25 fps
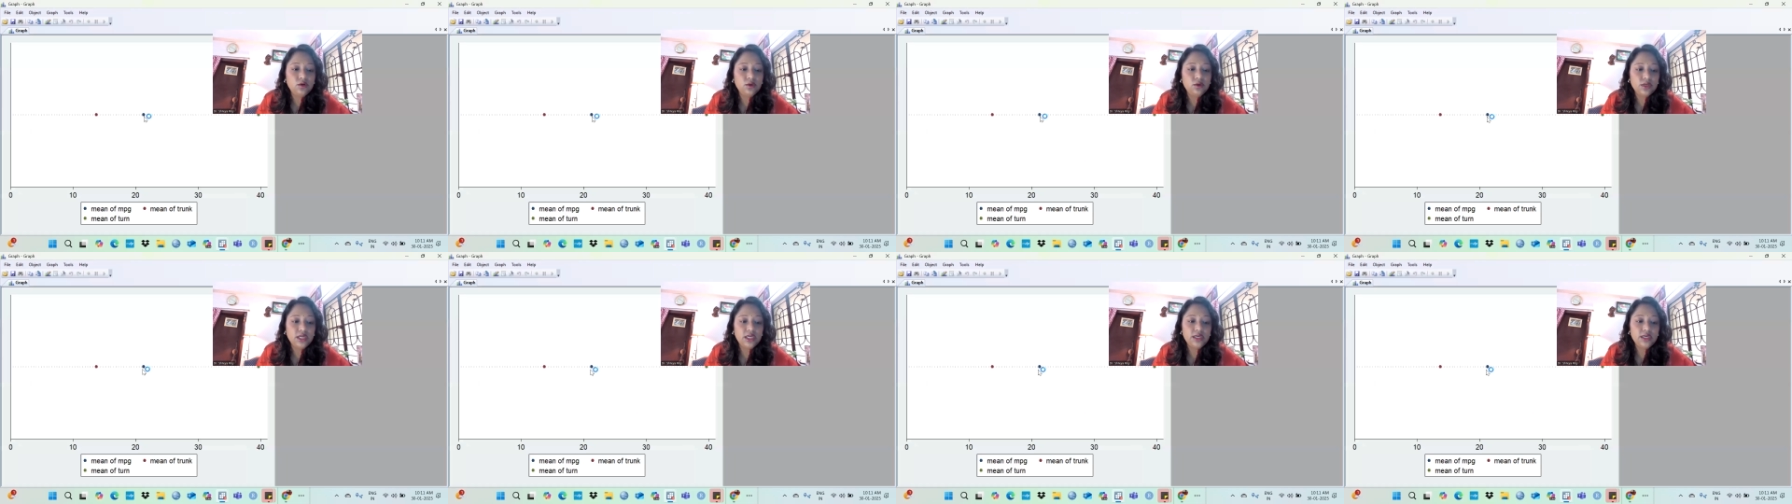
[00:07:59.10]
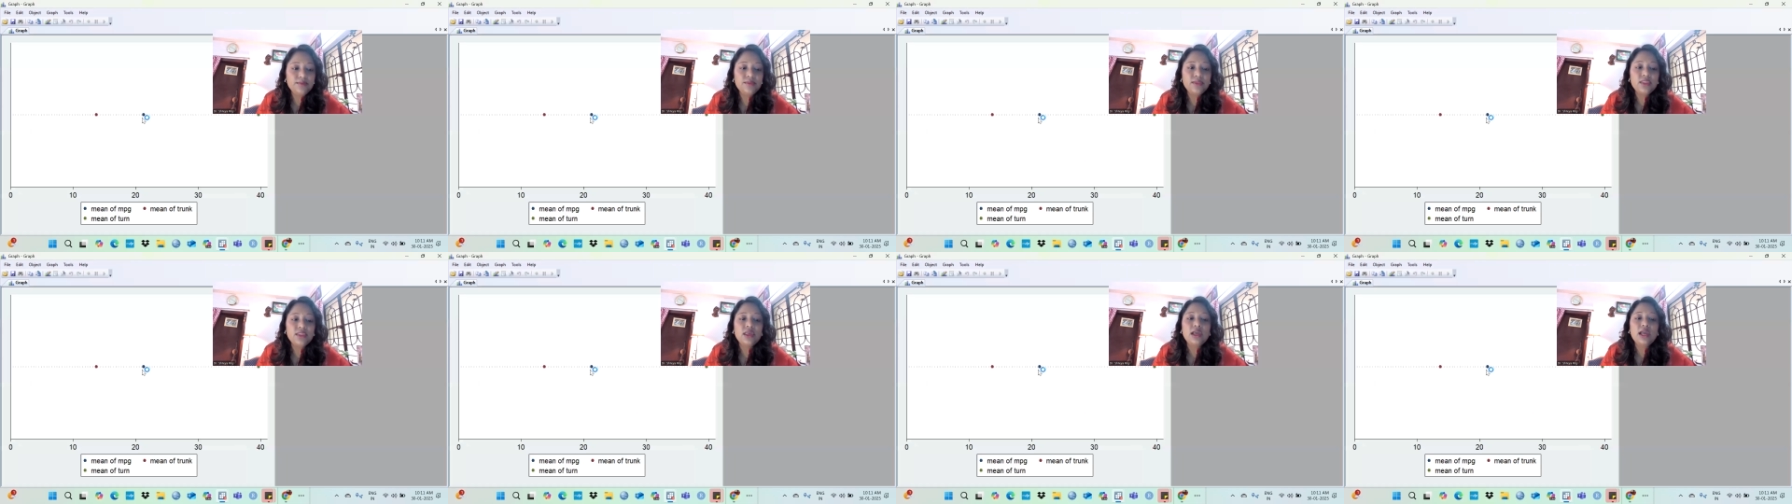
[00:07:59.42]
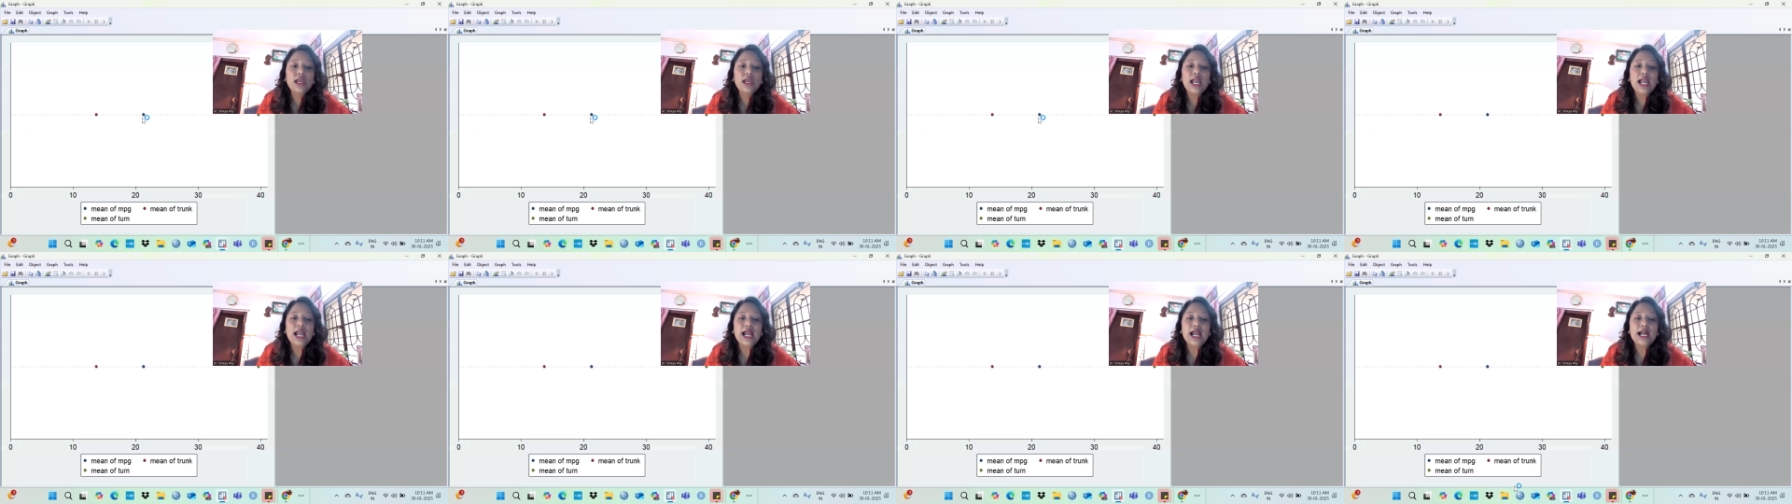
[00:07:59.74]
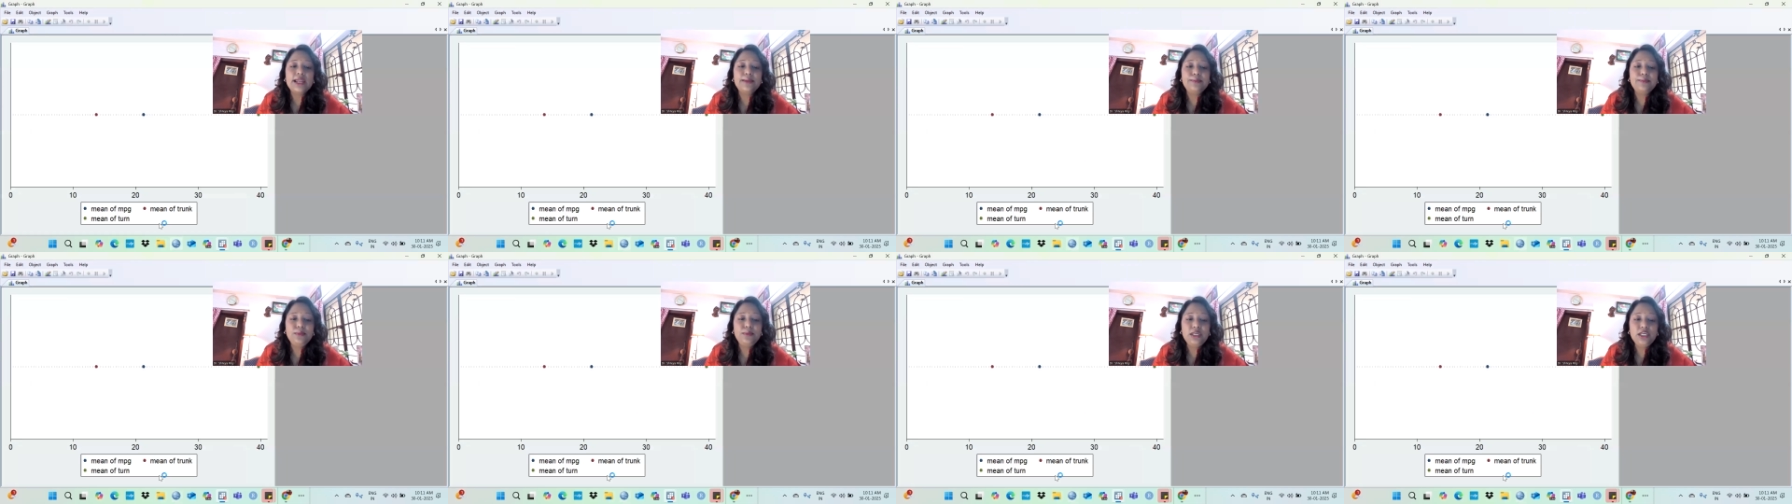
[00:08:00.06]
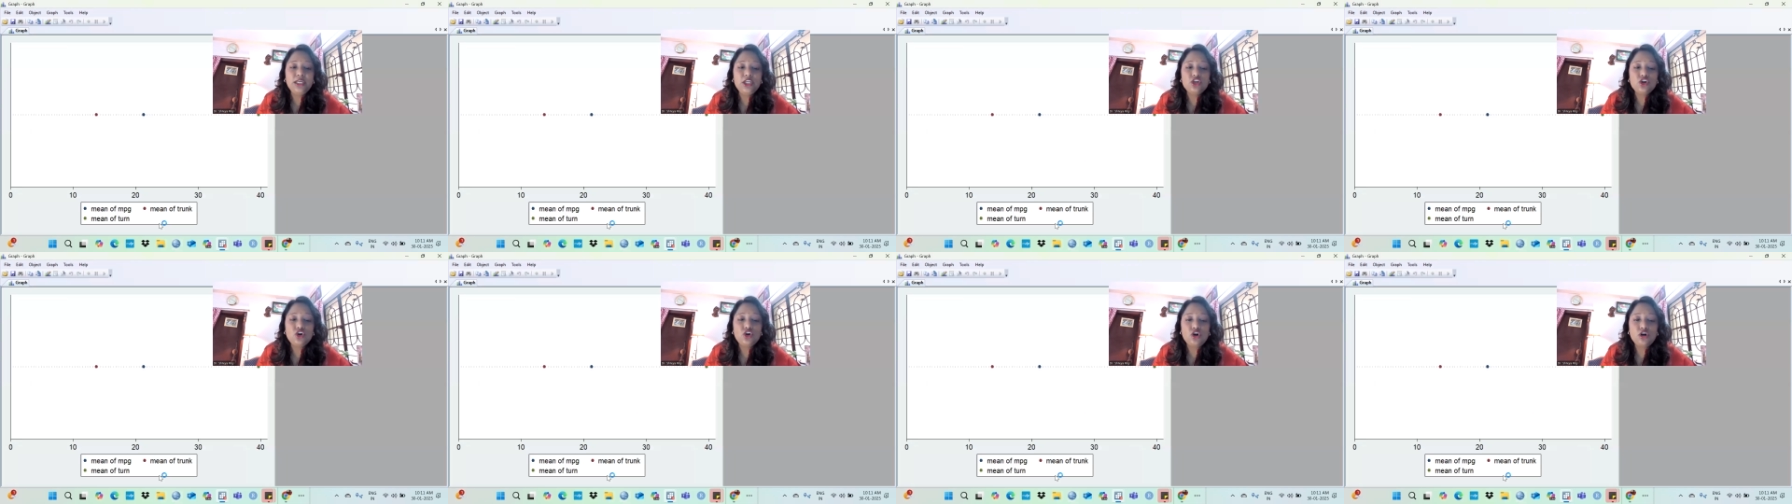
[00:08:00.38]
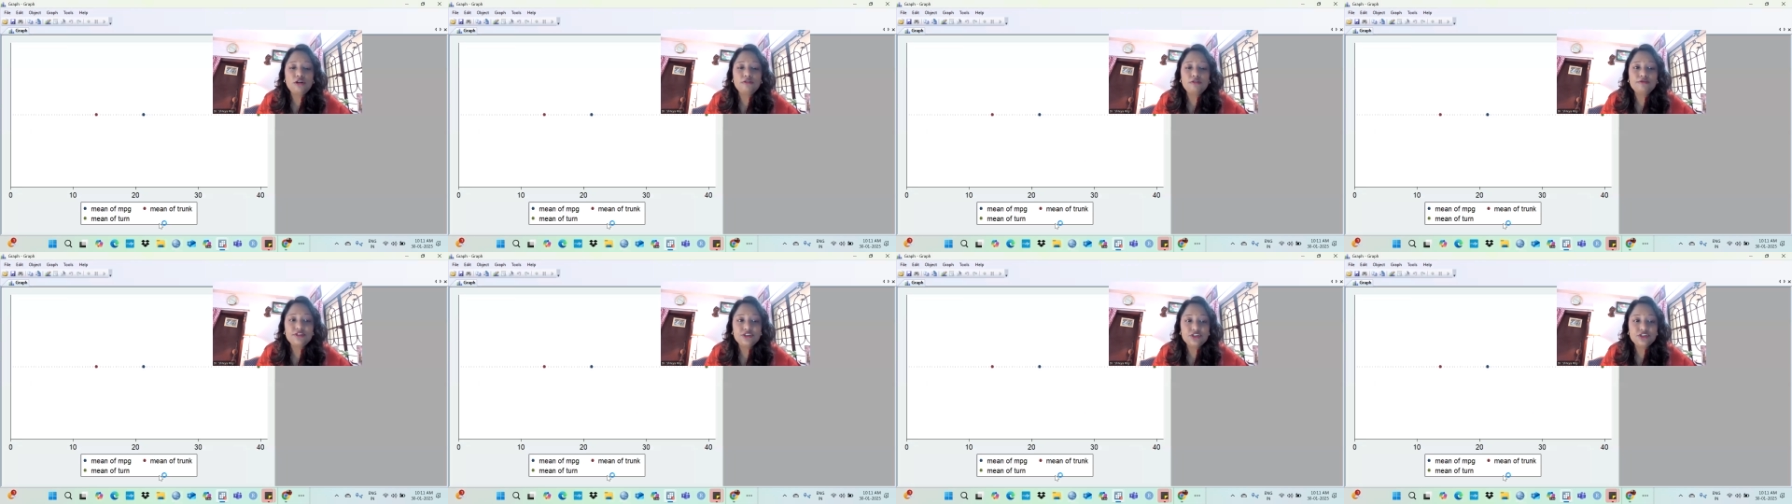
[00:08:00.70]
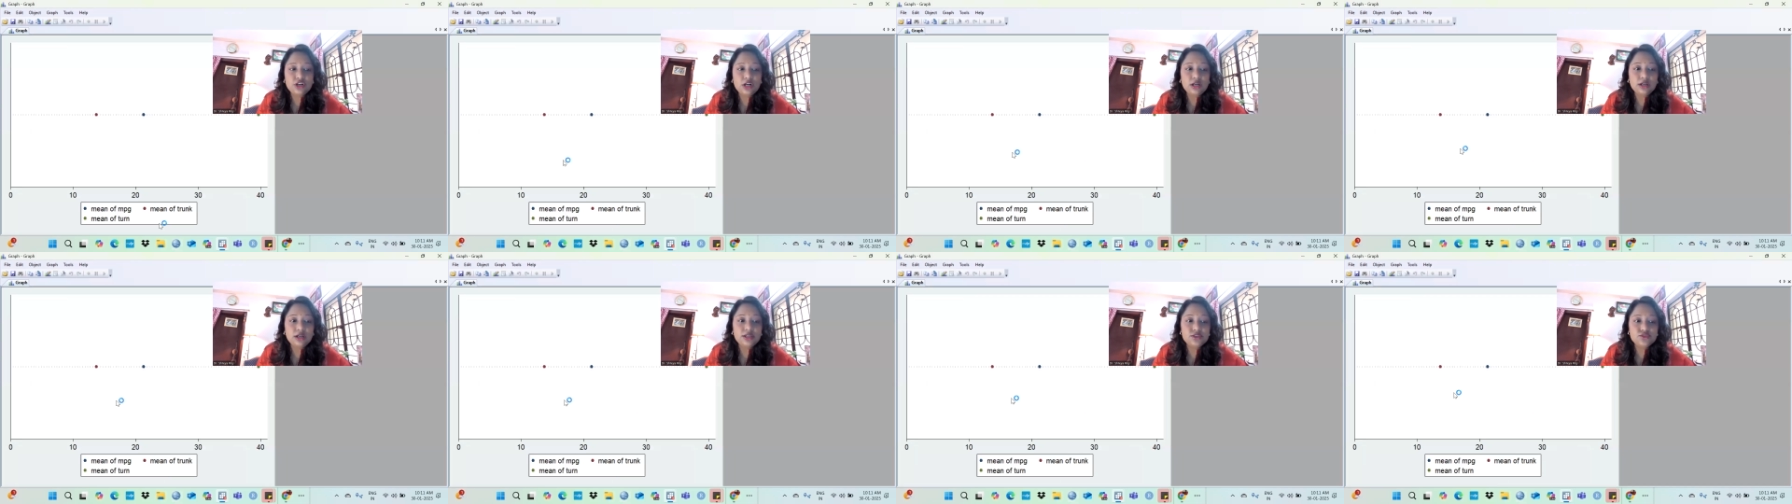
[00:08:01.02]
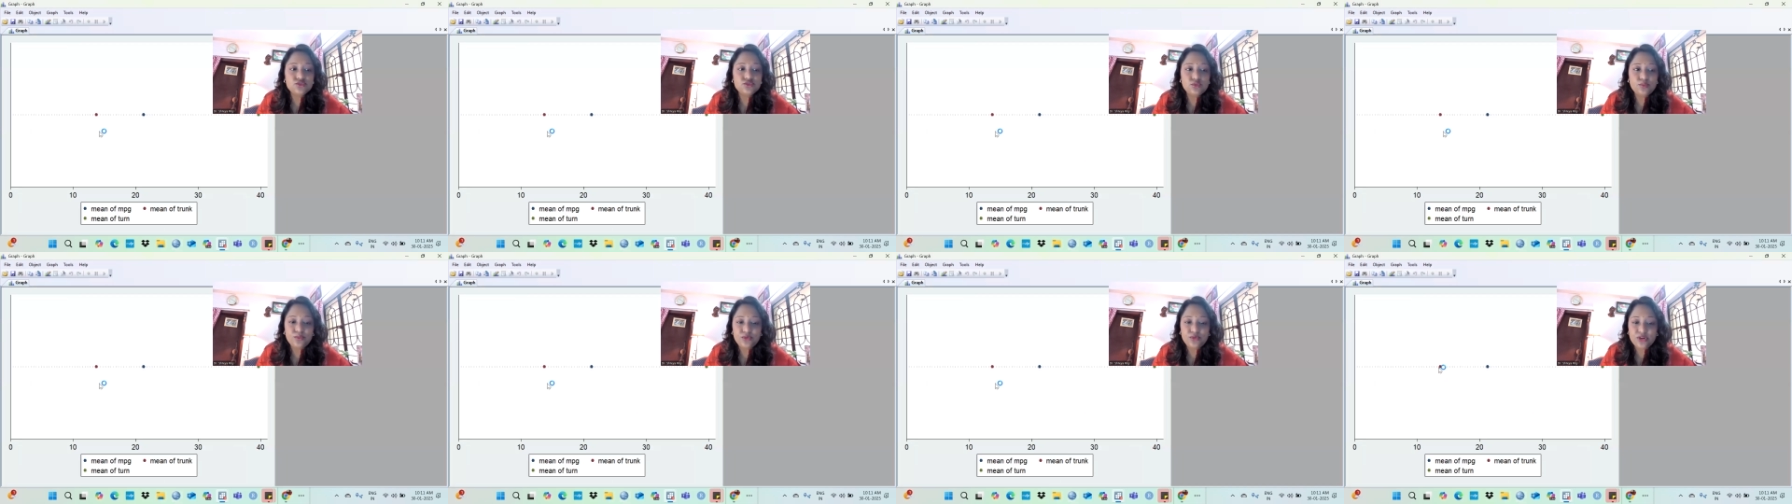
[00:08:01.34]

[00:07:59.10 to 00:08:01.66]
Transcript: okay, and mean of trunk is